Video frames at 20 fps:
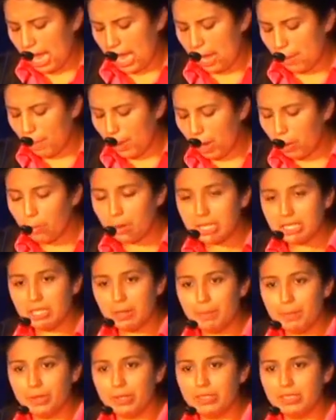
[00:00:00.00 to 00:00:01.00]
EPATT was
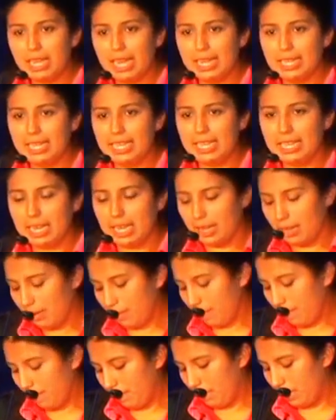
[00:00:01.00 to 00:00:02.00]
the boost I
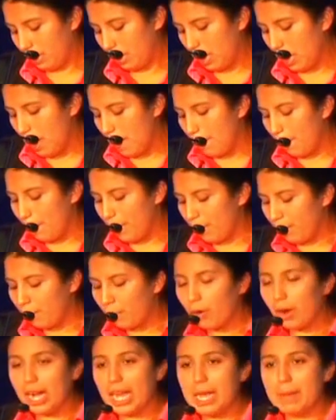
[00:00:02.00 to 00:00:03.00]
needed.
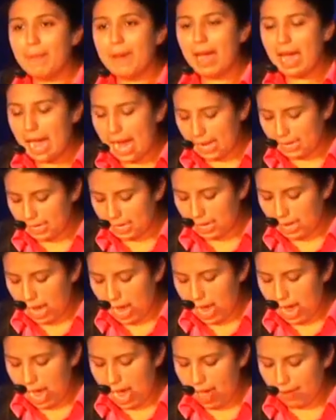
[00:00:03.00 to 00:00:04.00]
Before EPATT, I did
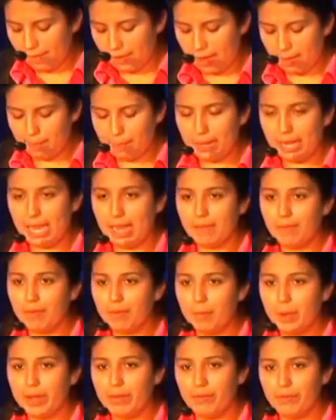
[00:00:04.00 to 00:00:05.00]
not have a plan
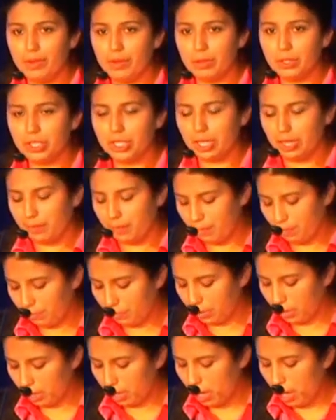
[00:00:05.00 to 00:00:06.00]
for my future.
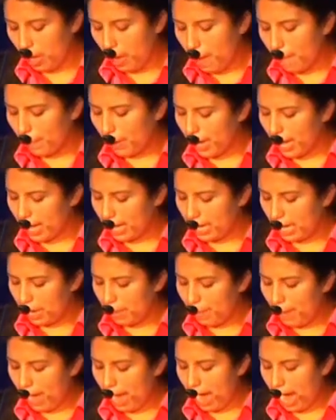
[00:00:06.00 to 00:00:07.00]
But in
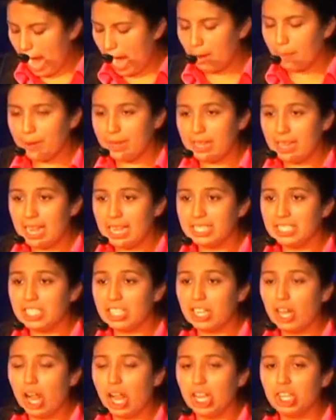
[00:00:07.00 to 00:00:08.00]
EPATT,
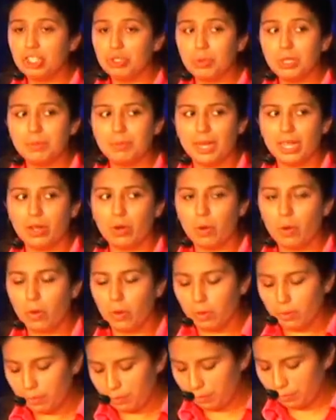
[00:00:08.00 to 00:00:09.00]
realized college was my
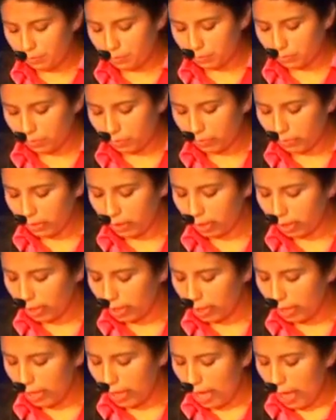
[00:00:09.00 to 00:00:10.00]
goal.
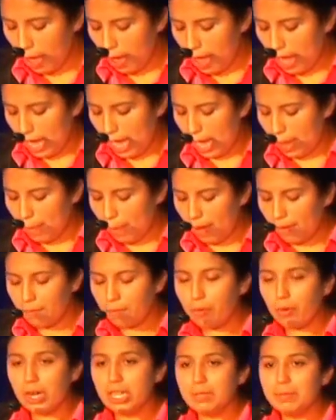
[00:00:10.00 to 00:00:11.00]

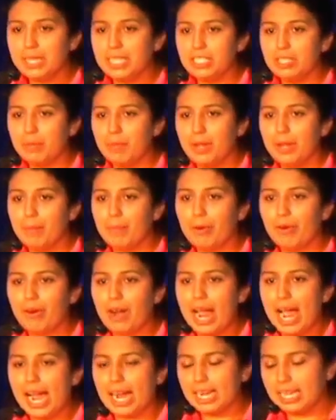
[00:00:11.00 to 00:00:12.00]
EPATT forced me to be
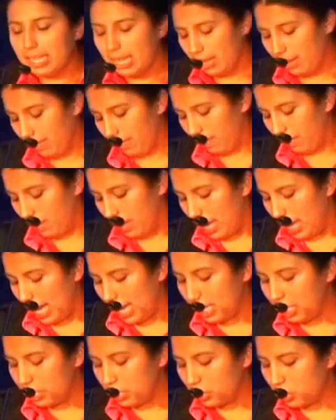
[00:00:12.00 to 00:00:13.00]
proactive
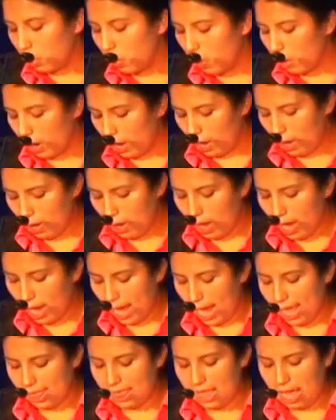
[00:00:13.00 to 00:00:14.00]
in school,
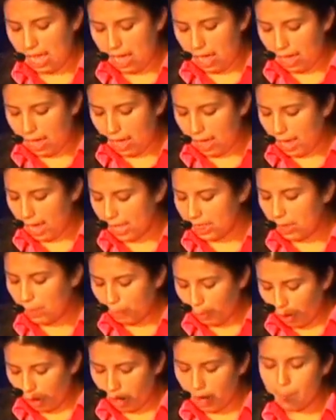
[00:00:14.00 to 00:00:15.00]
and
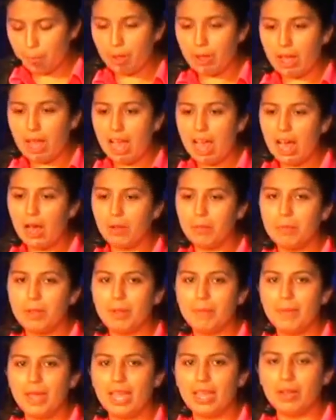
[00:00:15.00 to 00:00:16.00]
the program helped
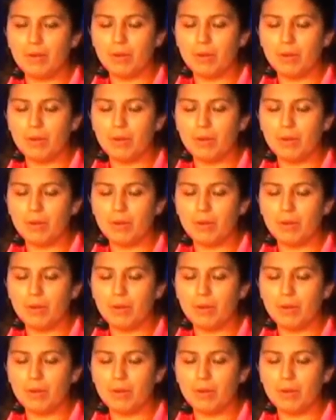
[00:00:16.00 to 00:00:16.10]
me